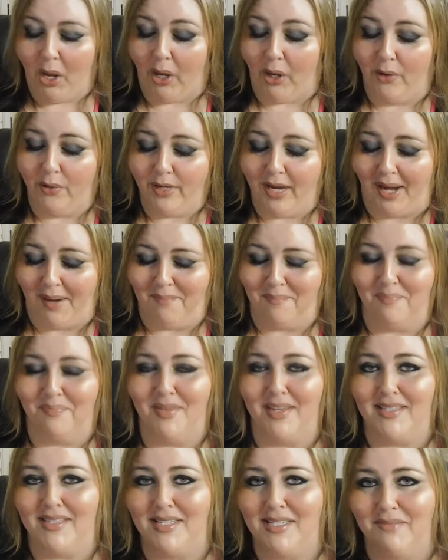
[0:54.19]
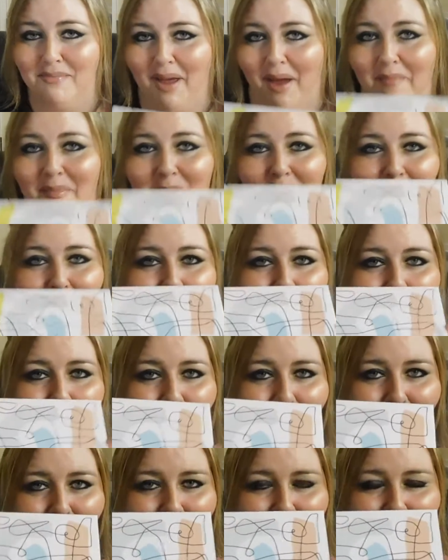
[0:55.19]
Okay, this is my
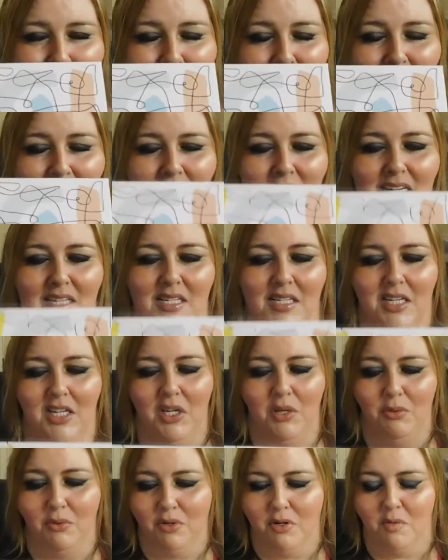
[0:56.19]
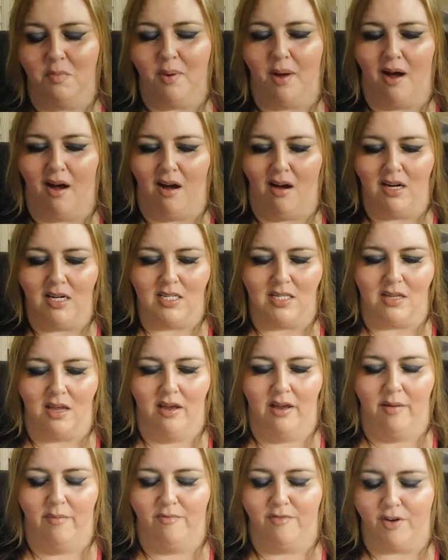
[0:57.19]
BirchBox. It's a cute little box.
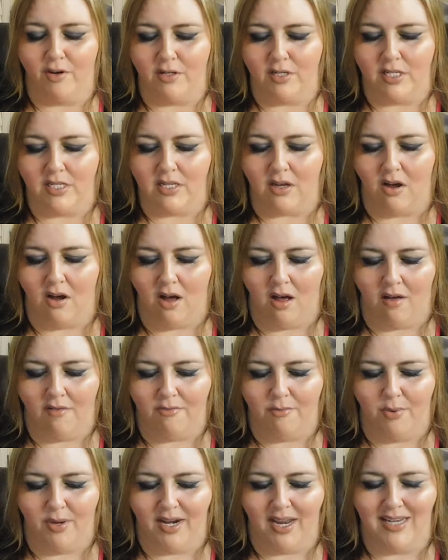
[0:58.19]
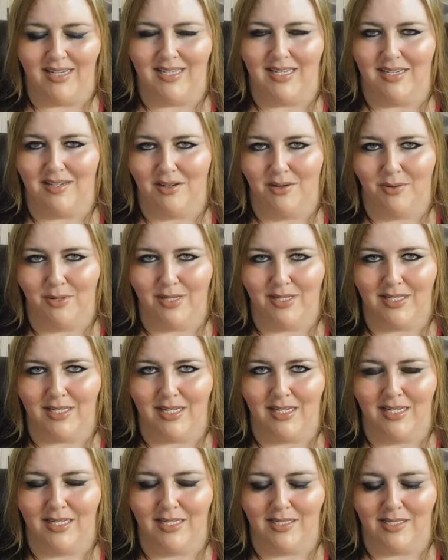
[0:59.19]
First off, what I did notice
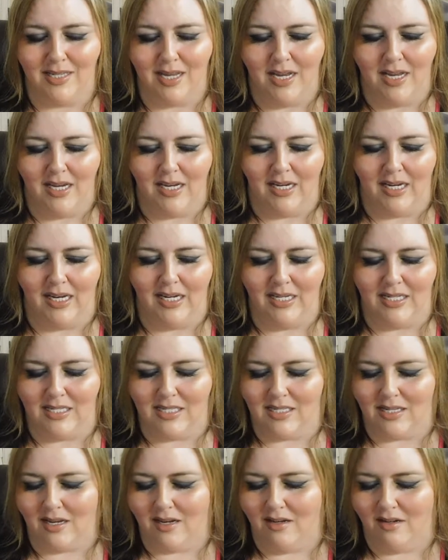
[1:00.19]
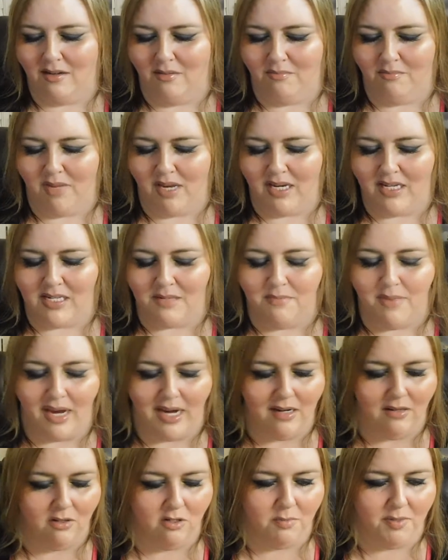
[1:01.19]
is it's
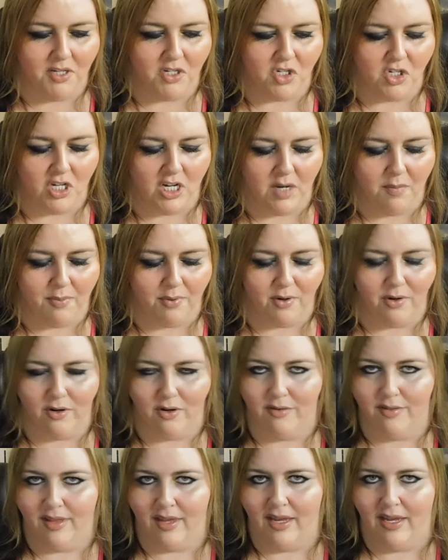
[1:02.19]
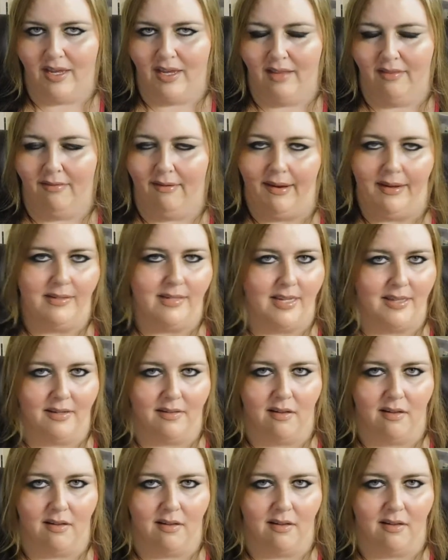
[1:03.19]
made a little bit cheaper than, like, say, the